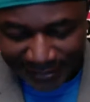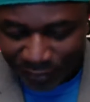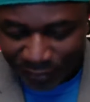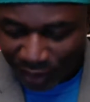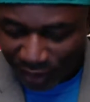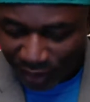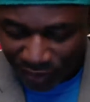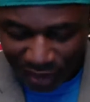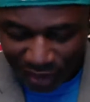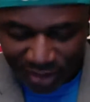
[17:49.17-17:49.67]

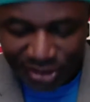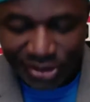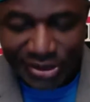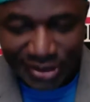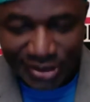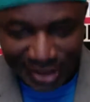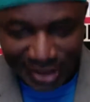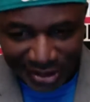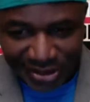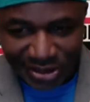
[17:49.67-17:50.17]
This
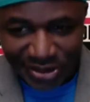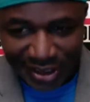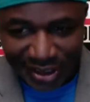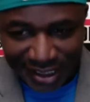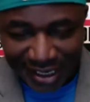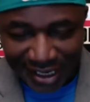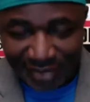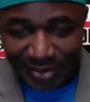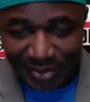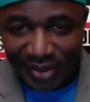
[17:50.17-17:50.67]
is a
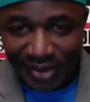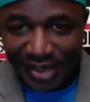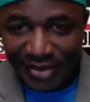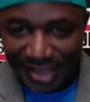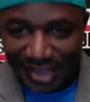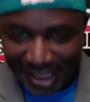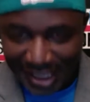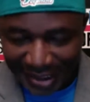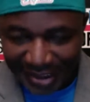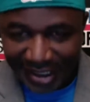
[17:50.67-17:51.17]
game that they
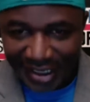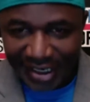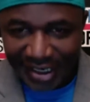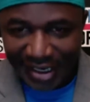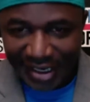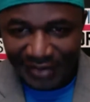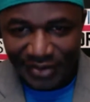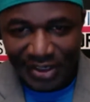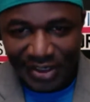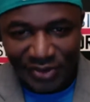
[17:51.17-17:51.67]
need to have,
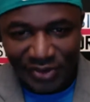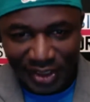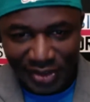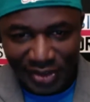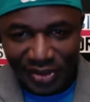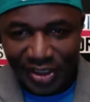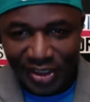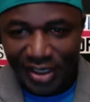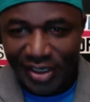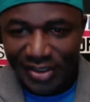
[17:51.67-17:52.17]
and I think they're
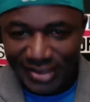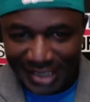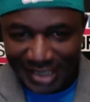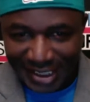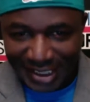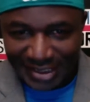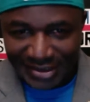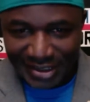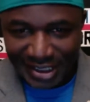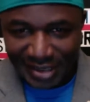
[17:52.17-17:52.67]
going to
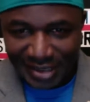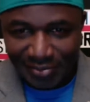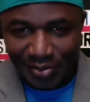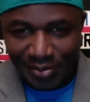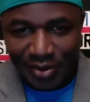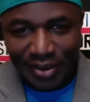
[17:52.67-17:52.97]
dig deep.